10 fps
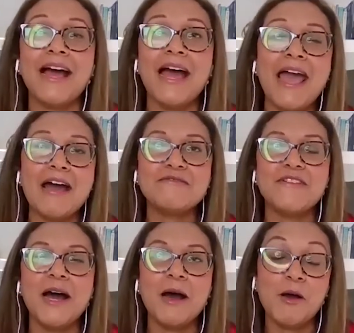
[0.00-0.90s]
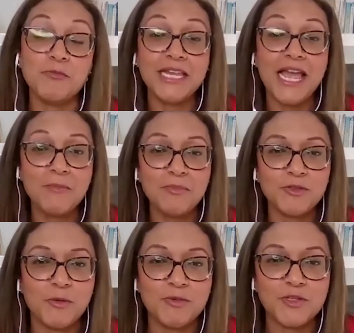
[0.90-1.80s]
I have a really high
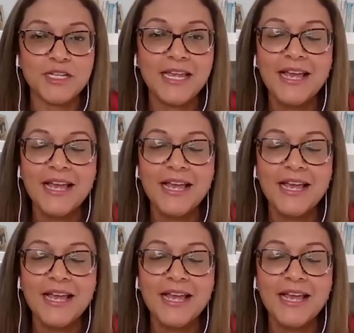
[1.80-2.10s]
prescription.